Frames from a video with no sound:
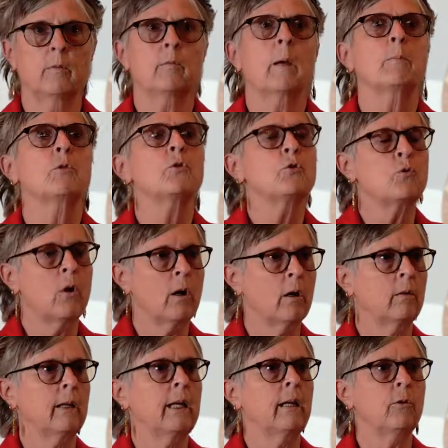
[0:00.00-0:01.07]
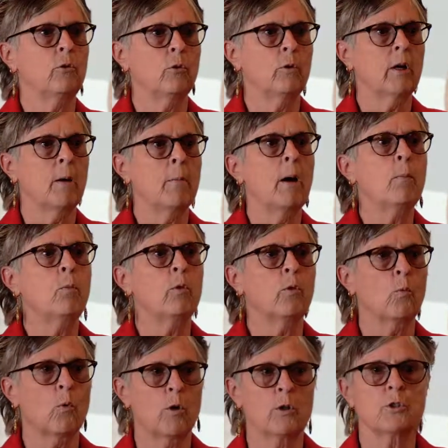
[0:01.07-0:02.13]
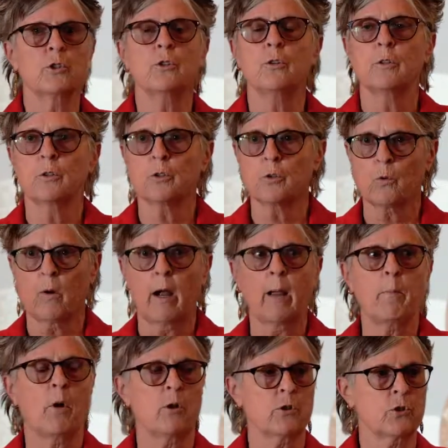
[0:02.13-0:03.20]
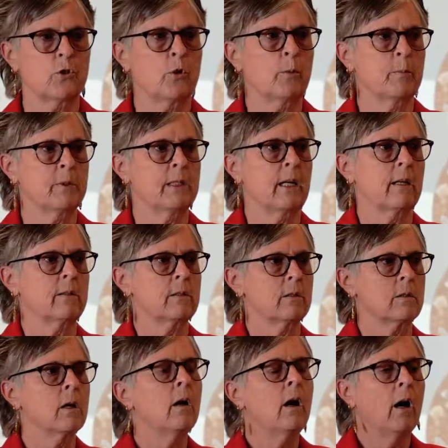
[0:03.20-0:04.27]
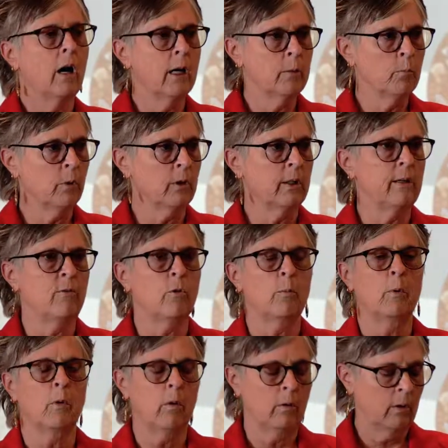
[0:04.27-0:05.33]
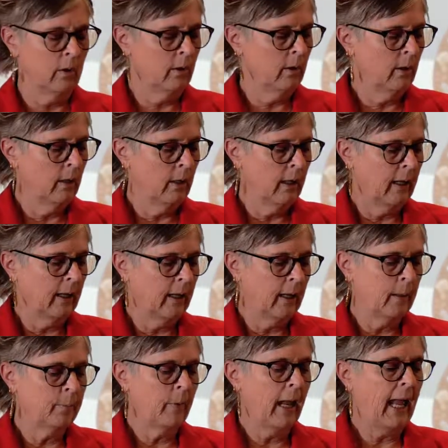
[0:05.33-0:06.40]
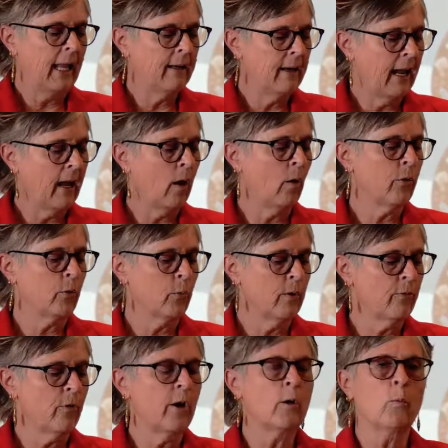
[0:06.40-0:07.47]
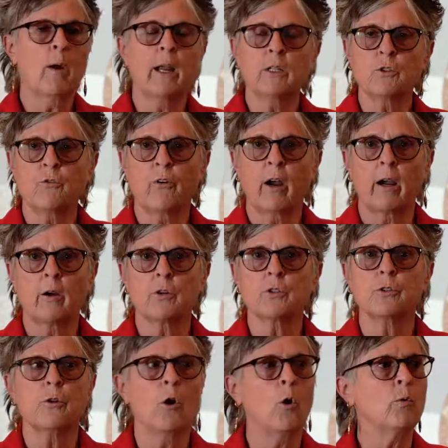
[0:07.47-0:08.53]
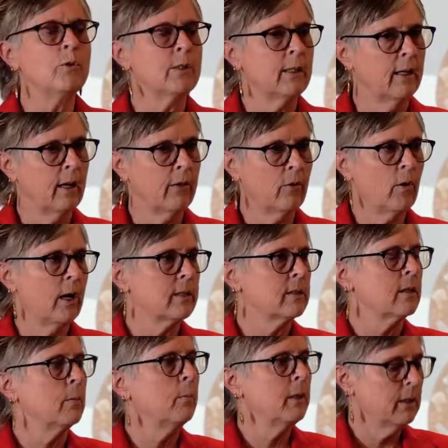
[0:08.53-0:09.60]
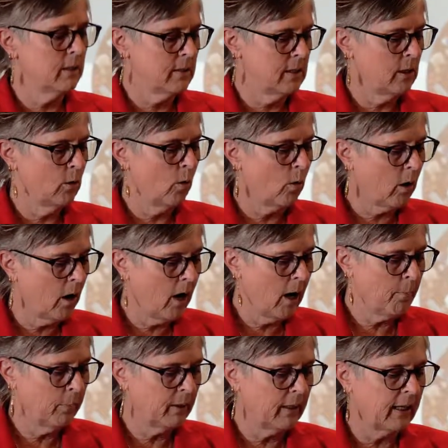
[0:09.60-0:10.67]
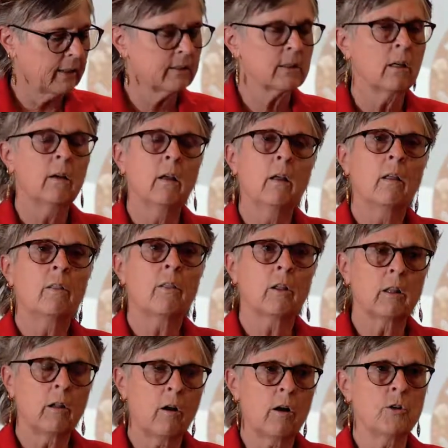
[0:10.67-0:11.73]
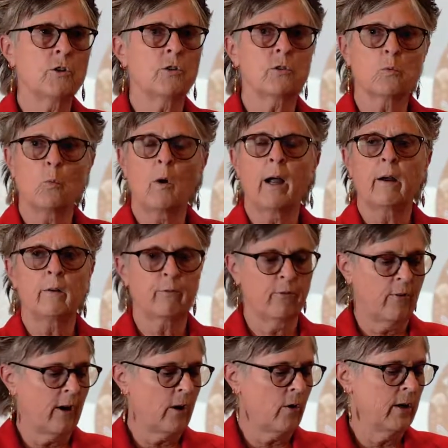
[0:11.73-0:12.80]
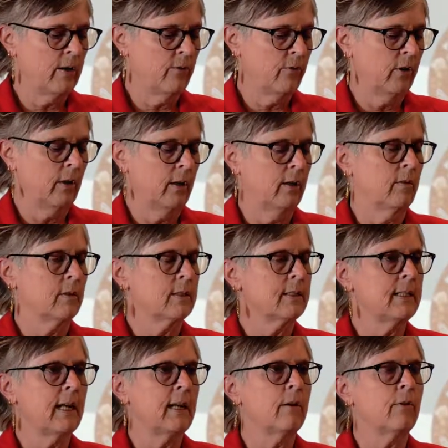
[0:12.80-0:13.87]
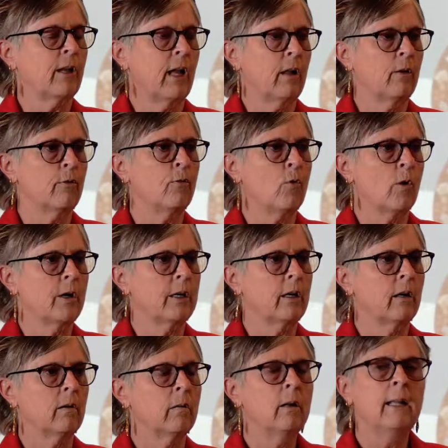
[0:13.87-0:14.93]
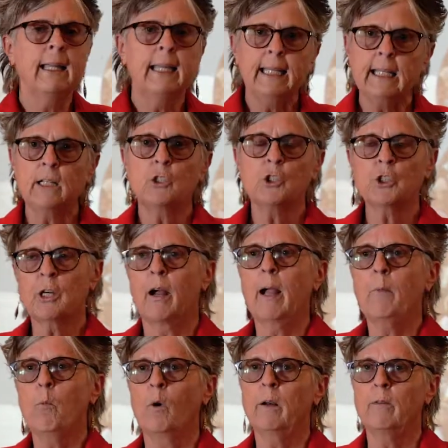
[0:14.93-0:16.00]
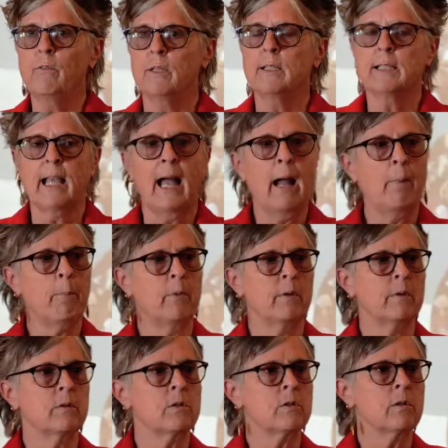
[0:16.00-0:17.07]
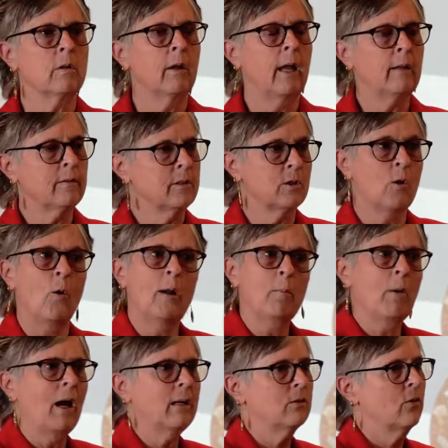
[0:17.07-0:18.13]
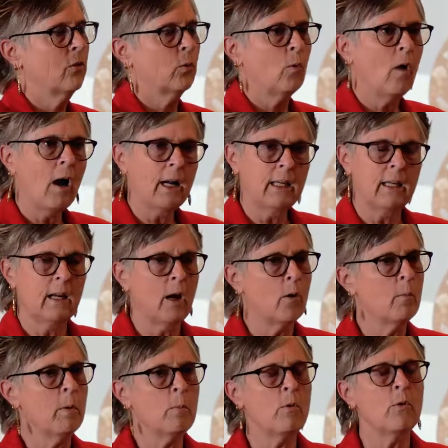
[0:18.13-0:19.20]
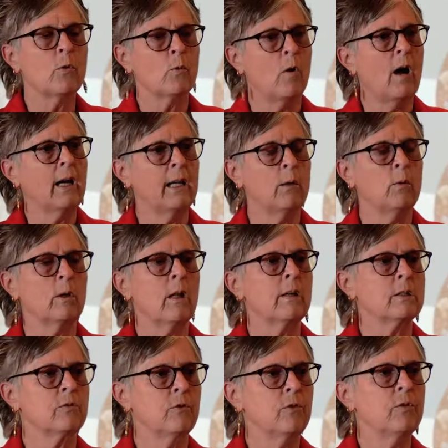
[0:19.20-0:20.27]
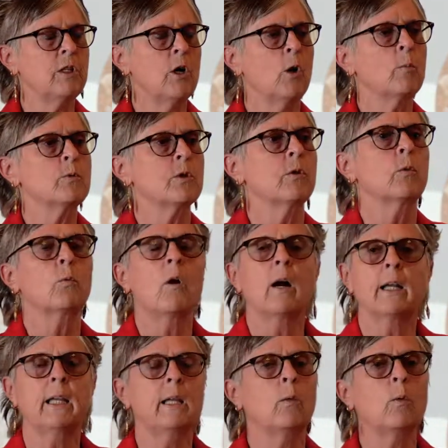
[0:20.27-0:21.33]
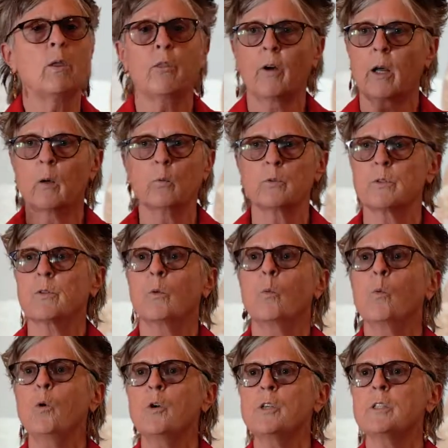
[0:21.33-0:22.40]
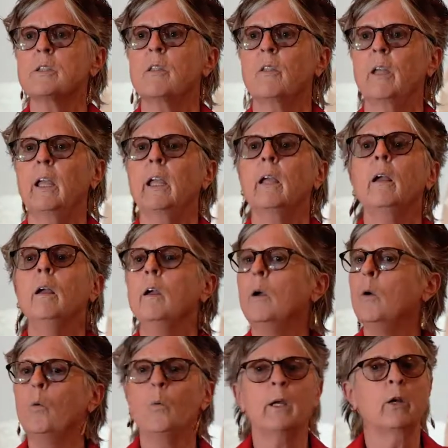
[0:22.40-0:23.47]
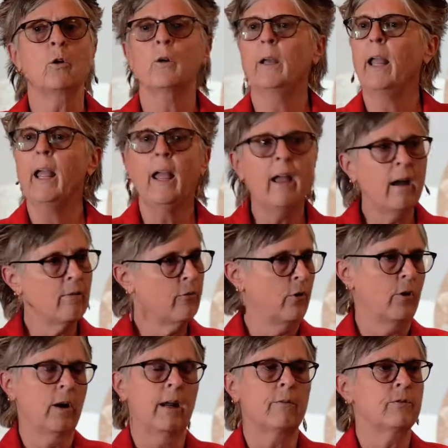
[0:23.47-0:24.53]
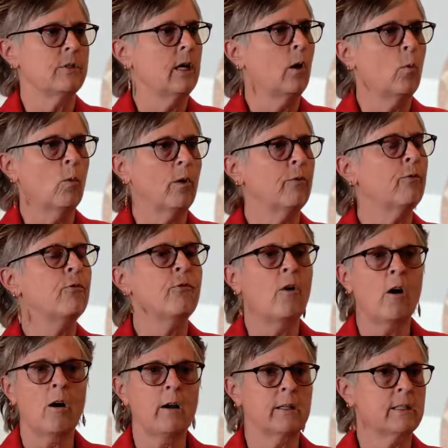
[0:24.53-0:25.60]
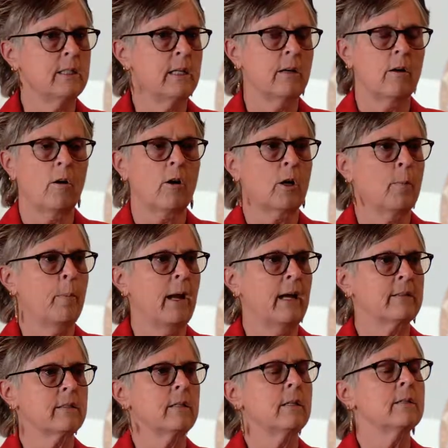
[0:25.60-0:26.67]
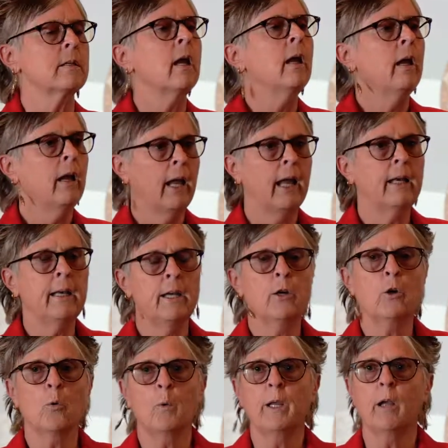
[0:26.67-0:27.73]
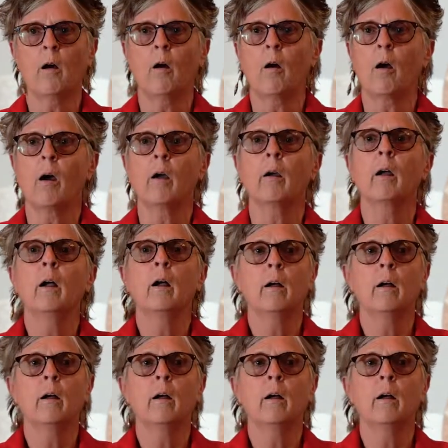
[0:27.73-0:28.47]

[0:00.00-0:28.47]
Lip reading: I'm struggling to come up with words to describe our circumstances. Unbelievable. And now the River and Ranch fires, known together as the Mendocino Complex, the largest wildfire event in the state of California. Each time one of these happens, it's going back to the Rocky. I remember the Rocky. We lost 50 homes in the Rocky, and we thought it was the worst thing we could ever have dealt with, far exceeded our capacities. And here we are